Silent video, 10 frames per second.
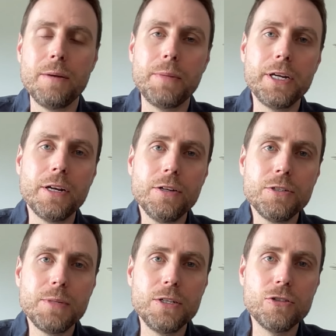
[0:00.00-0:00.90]
But it can also
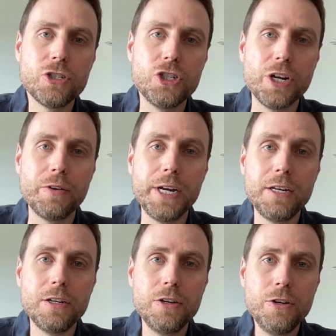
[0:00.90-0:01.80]
be used to
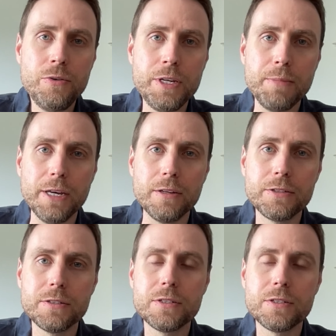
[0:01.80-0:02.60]
generate new emails.